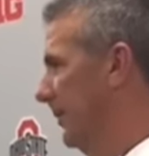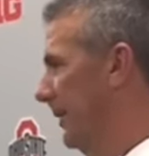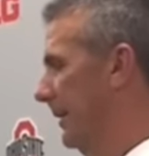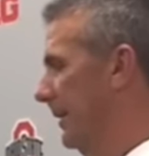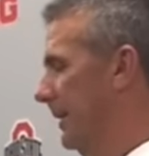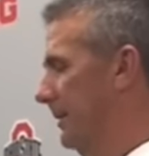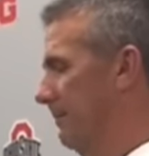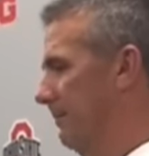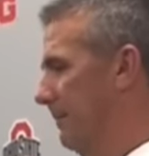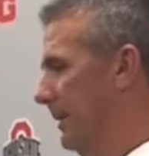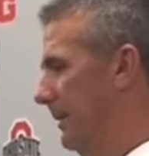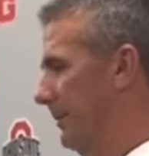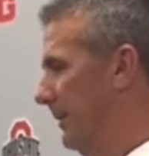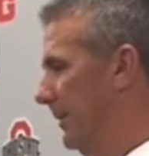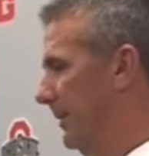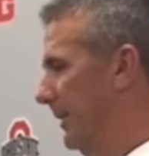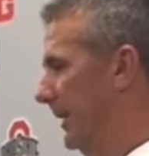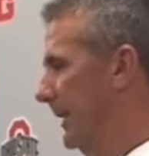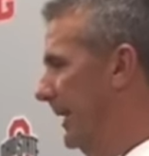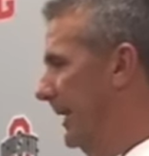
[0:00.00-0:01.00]
So I
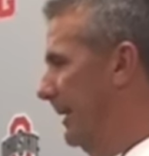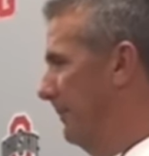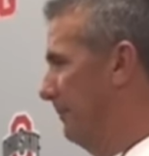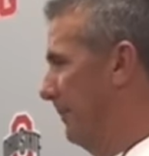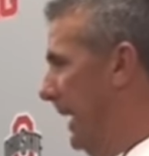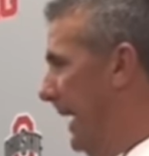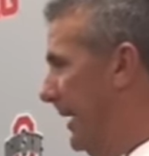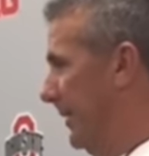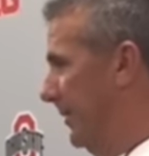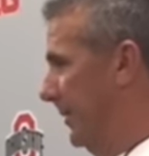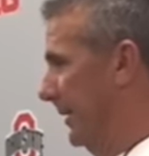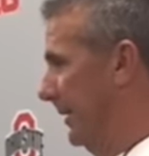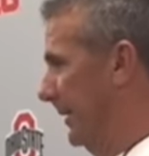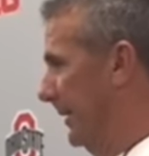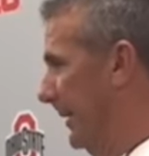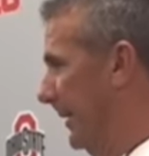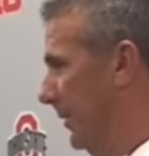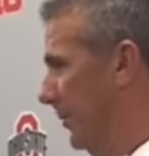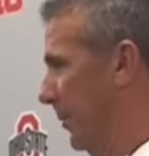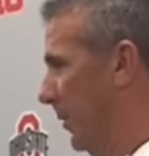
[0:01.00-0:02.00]
maybe said that in passing,
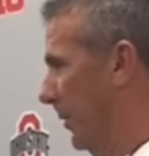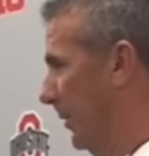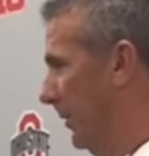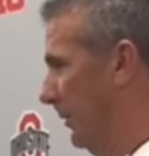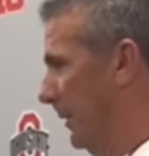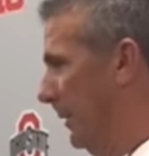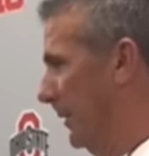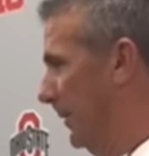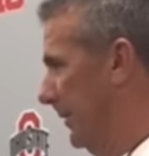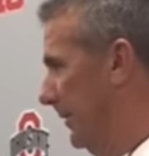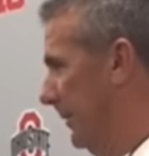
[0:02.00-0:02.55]
and that's part of it.